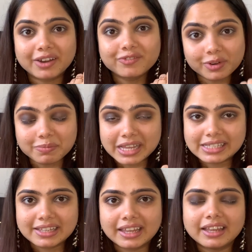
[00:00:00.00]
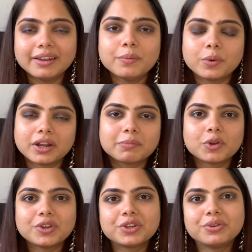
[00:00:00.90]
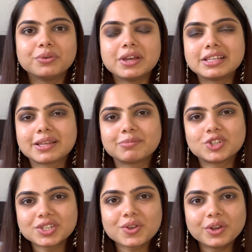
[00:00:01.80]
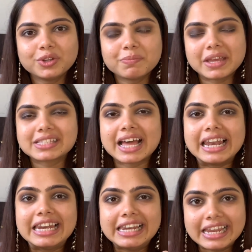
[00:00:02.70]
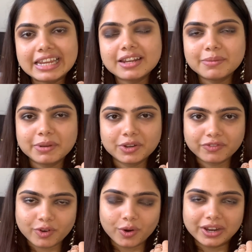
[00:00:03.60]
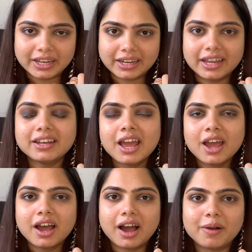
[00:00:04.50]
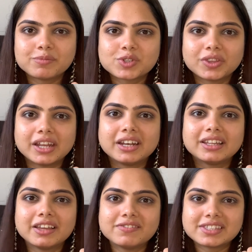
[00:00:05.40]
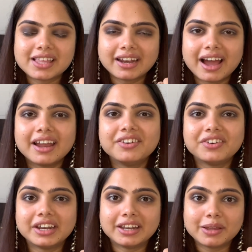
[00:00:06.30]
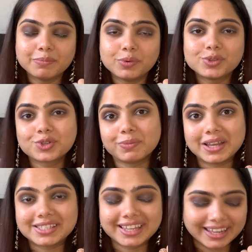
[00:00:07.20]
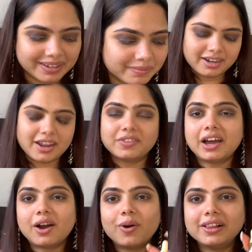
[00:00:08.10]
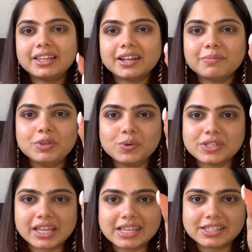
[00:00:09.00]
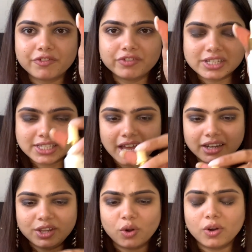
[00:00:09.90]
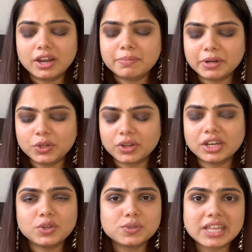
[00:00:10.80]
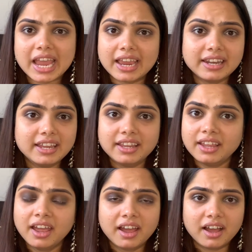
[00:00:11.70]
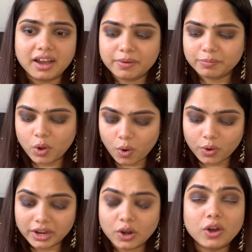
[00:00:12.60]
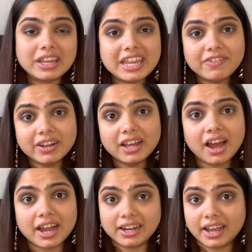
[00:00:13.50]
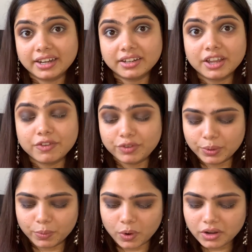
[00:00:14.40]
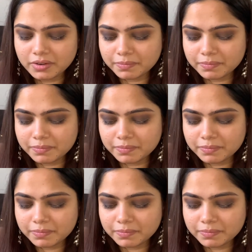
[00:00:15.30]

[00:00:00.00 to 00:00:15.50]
for my skin, what I'm going to do is I'm just going to mix a little bit of oil in it so that it gives that hydrating boost to my skin. Now the oil that I'm using is the Sali oil, but you can use any oil or even a highlighter if you want.